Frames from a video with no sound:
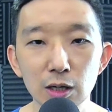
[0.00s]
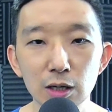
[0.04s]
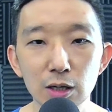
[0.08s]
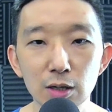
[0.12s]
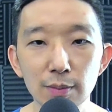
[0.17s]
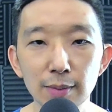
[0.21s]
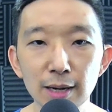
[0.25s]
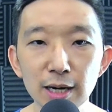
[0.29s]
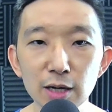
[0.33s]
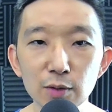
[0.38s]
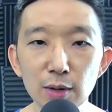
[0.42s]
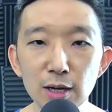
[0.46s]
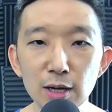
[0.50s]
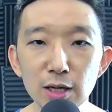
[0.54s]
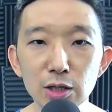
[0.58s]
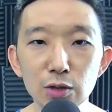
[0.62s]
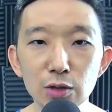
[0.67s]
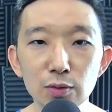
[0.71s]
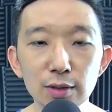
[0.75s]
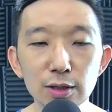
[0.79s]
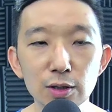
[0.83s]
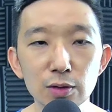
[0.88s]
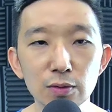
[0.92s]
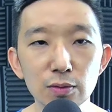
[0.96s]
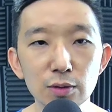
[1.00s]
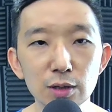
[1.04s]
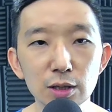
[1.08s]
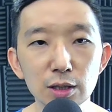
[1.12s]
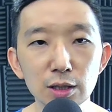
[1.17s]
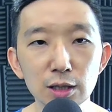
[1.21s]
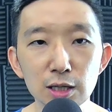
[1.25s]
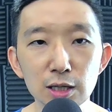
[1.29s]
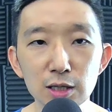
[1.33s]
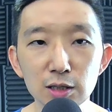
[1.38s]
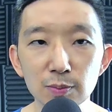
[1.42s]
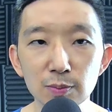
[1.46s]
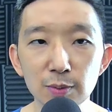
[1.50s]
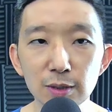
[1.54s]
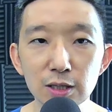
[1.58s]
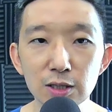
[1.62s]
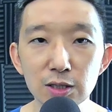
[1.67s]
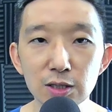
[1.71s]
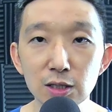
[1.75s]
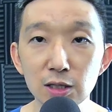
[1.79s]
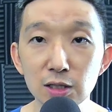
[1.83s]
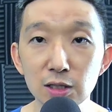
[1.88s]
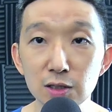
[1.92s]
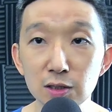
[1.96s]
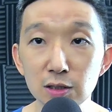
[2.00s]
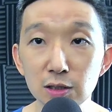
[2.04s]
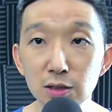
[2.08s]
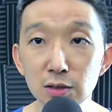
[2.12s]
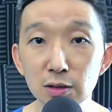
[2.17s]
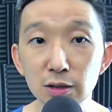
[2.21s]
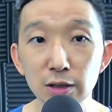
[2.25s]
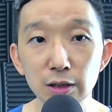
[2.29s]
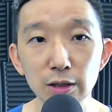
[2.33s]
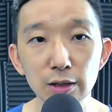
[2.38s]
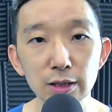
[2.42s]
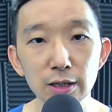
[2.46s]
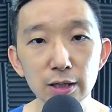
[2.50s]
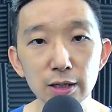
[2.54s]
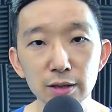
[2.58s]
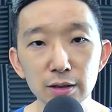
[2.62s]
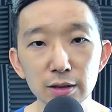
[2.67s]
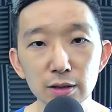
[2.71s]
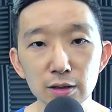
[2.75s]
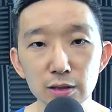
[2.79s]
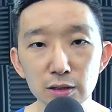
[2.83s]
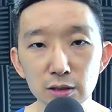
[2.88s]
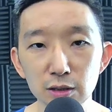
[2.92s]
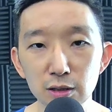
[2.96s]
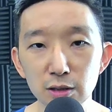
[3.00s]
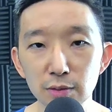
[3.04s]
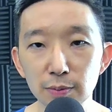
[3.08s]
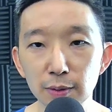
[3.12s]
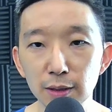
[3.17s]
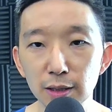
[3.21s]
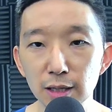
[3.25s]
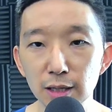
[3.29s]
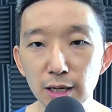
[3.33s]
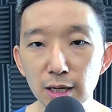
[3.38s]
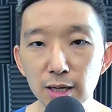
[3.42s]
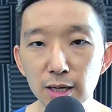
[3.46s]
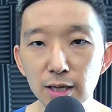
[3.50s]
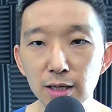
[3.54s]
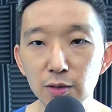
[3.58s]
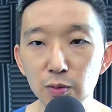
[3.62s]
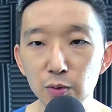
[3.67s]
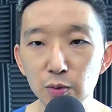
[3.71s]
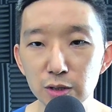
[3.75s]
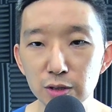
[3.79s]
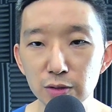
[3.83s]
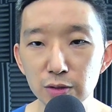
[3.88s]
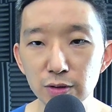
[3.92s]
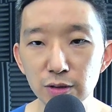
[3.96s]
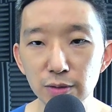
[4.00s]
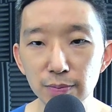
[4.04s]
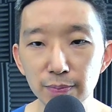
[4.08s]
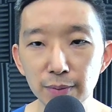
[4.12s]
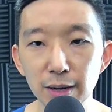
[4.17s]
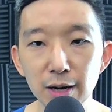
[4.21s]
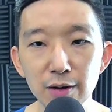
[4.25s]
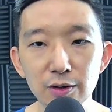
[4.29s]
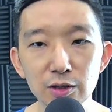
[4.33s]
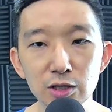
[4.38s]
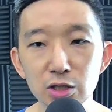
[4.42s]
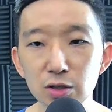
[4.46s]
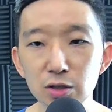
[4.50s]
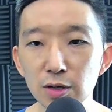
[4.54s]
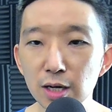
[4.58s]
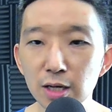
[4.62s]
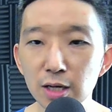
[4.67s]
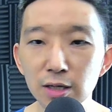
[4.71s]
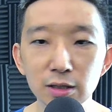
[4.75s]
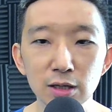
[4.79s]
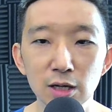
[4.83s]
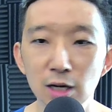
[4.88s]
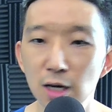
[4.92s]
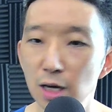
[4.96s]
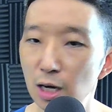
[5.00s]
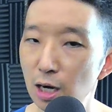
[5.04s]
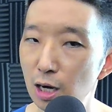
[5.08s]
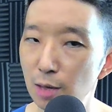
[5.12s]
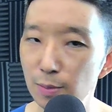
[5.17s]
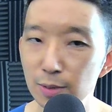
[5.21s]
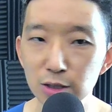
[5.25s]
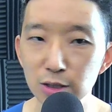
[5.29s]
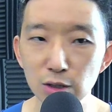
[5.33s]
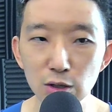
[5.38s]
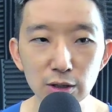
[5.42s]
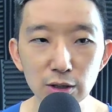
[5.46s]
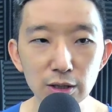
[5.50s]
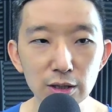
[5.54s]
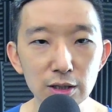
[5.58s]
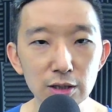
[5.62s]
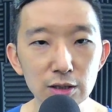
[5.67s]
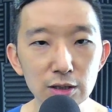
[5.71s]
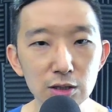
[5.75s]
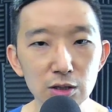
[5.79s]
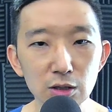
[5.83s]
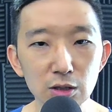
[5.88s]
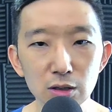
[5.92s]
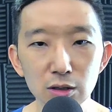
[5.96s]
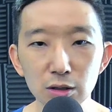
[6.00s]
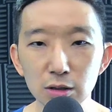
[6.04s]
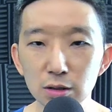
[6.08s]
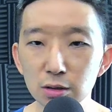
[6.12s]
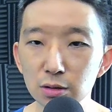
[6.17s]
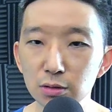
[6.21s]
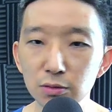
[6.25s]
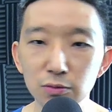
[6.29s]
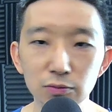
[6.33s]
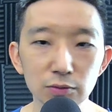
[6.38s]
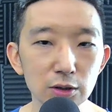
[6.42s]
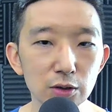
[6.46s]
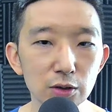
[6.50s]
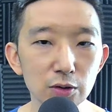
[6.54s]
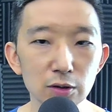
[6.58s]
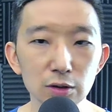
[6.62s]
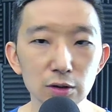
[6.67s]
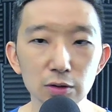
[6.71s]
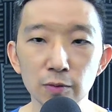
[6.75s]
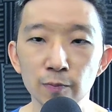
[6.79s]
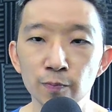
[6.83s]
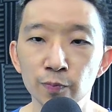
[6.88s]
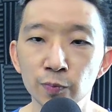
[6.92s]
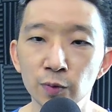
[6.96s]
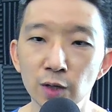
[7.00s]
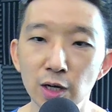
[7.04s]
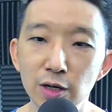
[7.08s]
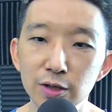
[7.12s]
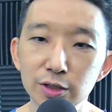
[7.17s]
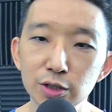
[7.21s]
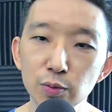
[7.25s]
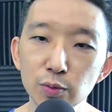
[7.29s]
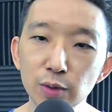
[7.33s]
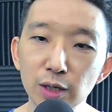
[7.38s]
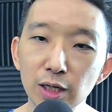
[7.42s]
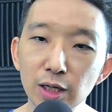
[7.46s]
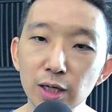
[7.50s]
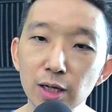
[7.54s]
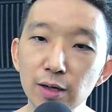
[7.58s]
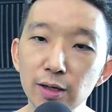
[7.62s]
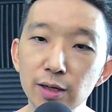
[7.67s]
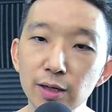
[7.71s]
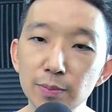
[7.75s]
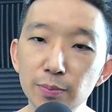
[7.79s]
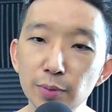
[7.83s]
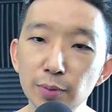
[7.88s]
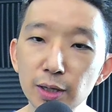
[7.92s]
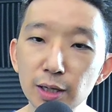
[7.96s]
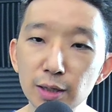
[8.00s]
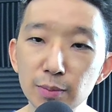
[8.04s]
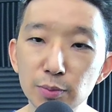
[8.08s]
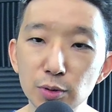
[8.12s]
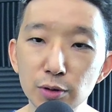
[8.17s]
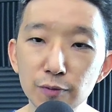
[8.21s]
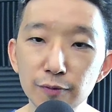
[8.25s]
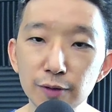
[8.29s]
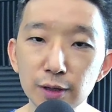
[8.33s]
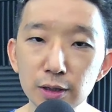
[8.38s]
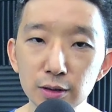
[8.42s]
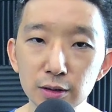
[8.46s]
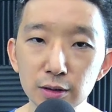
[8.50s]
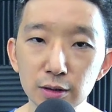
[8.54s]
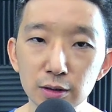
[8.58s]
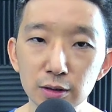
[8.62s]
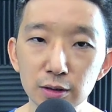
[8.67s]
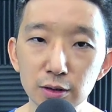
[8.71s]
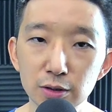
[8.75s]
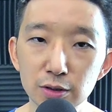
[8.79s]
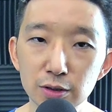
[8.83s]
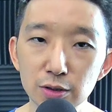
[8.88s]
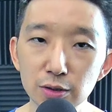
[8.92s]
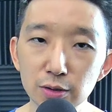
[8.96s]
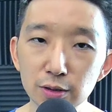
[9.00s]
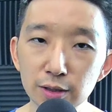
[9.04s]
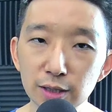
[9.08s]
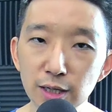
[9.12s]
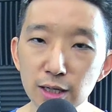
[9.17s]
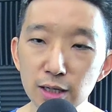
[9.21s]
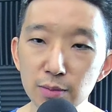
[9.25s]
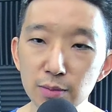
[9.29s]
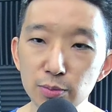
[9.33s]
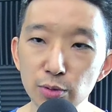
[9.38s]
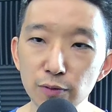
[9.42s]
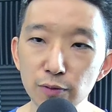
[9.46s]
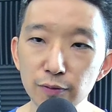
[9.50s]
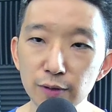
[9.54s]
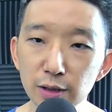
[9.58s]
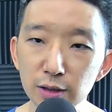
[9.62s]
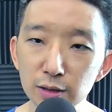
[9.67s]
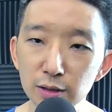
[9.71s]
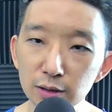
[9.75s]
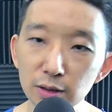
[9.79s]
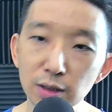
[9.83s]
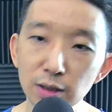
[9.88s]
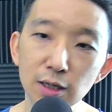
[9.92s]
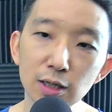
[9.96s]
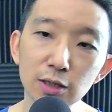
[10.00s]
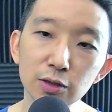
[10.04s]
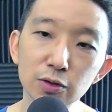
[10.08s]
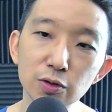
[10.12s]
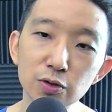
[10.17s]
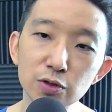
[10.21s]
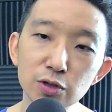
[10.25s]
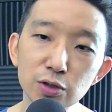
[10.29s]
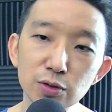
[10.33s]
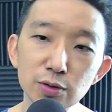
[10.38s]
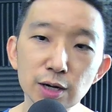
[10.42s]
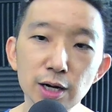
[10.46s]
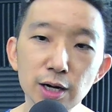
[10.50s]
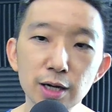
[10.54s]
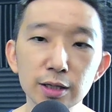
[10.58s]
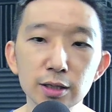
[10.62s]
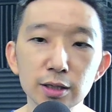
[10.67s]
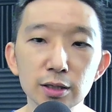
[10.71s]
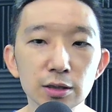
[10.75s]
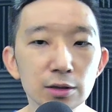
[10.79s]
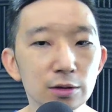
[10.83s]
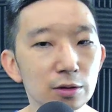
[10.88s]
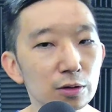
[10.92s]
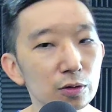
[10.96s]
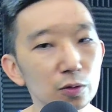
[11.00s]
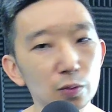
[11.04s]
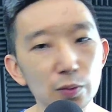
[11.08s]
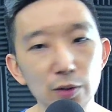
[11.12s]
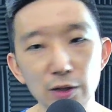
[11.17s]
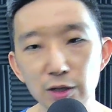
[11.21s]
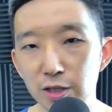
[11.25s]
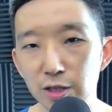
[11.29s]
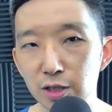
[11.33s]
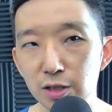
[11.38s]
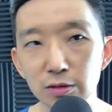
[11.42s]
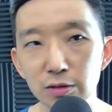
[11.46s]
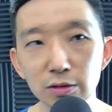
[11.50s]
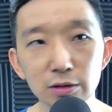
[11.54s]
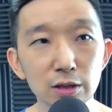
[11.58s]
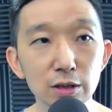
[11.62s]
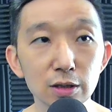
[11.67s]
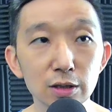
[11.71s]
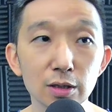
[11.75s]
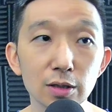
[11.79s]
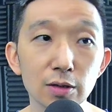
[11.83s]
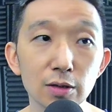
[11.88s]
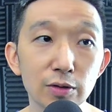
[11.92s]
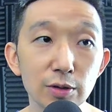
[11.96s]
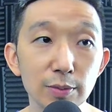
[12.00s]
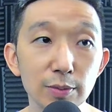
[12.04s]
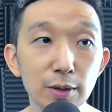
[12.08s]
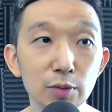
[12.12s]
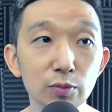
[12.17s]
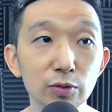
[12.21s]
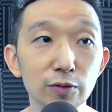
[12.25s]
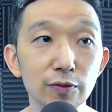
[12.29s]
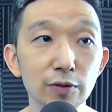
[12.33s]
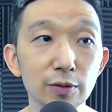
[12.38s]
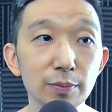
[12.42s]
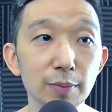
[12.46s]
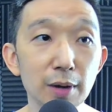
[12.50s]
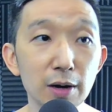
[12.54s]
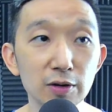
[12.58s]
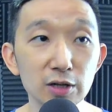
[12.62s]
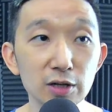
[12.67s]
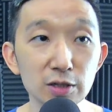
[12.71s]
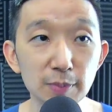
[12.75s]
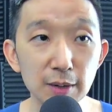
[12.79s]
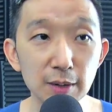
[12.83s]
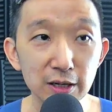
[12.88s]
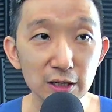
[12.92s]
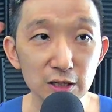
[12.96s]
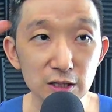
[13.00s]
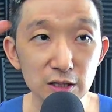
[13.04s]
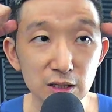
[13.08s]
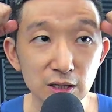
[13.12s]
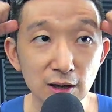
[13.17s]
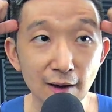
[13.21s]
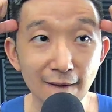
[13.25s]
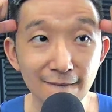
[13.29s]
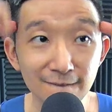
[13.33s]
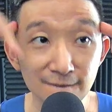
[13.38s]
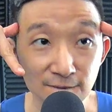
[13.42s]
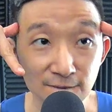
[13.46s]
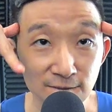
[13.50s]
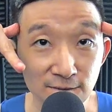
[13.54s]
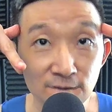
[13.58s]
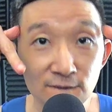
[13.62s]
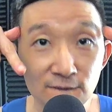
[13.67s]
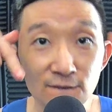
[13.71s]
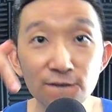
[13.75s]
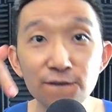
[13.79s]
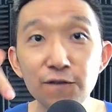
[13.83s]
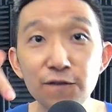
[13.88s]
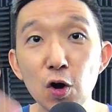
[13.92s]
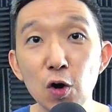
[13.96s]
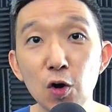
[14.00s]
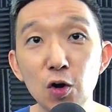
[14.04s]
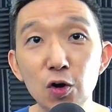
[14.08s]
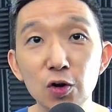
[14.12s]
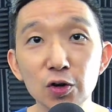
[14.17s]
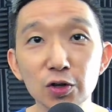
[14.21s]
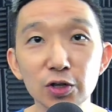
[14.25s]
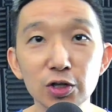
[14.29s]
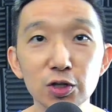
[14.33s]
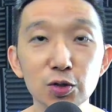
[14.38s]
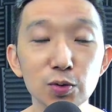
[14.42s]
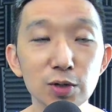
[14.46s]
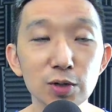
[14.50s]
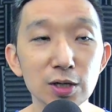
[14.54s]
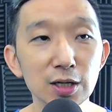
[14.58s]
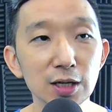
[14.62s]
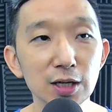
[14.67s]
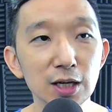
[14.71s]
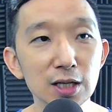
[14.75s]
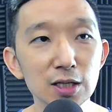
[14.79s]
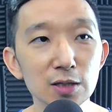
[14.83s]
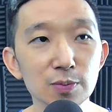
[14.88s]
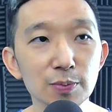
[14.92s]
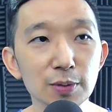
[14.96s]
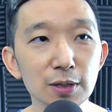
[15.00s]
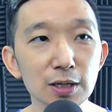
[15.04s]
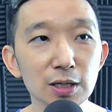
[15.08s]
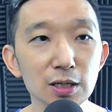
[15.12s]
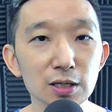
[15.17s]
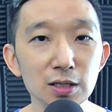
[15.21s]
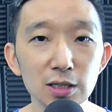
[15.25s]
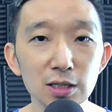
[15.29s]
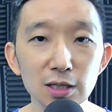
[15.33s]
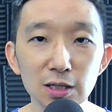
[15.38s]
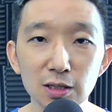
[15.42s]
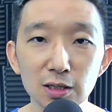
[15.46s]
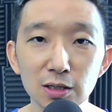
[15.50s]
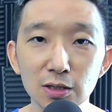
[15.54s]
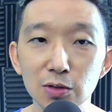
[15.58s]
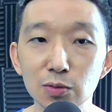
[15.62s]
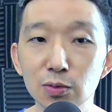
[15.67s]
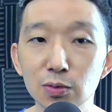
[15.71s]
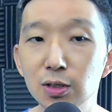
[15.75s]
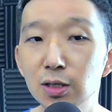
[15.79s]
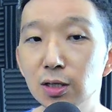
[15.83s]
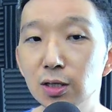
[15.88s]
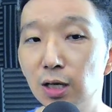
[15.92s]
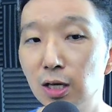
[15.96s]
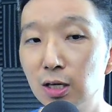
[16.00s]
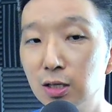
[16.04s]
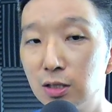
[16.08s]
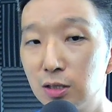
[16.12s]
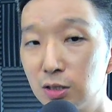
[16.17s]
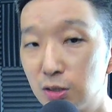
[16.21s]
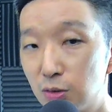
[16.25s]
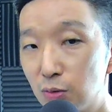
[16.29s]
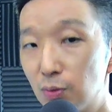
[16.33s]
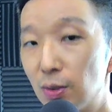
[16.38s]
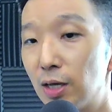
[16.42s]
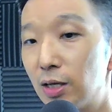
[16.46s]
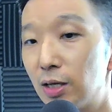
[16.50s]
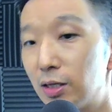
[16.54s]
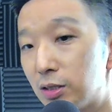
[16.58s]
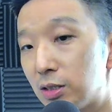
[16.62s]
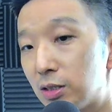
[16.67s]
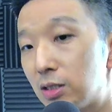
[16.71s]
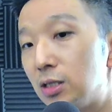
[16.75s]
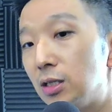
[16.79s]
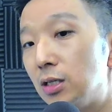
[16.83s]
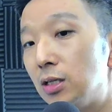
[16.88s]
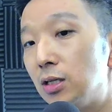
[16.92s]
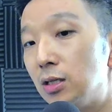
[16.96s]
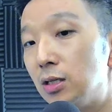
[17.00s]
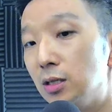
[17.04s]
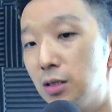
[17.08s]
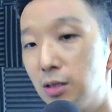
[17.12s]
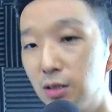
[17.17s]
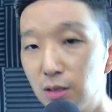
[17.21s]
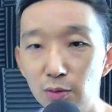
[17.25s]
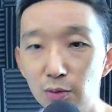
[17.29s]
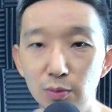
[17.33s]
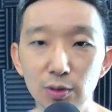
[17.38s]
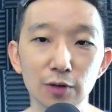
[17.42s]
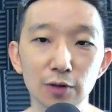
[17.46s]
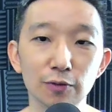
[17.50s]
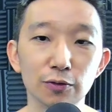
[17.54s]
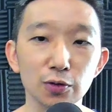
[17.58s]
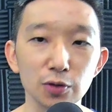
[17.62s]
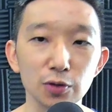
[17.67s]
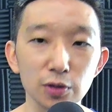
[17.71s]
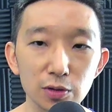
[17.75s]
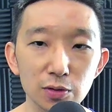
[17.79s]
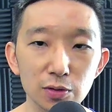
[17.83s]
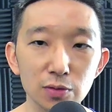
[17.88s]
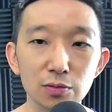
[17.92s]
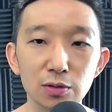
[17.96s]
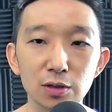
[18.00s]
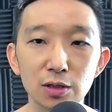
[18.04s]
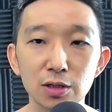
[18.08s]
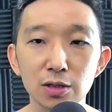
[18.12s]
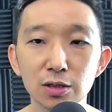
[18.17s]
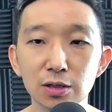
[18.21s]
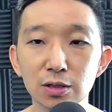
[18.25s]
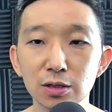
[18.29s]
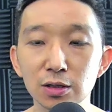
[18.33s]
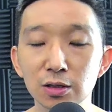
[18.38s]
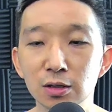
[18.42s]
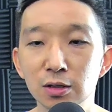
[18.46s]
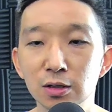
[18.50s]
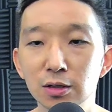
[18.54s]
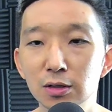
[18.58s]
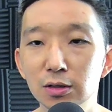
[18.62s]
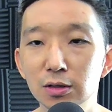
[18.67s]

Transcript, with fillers: But anyway, Uni against BTC is still clearly under the skinny pink line. We're still in a bearish trend. How much longer this is going to go, we don't know. Until we clearly break above it, consolidate above it, and continue higher, we are still gonna remain with a bearish bias for Uni against BTC. Uni against USD. Here we are for Uni.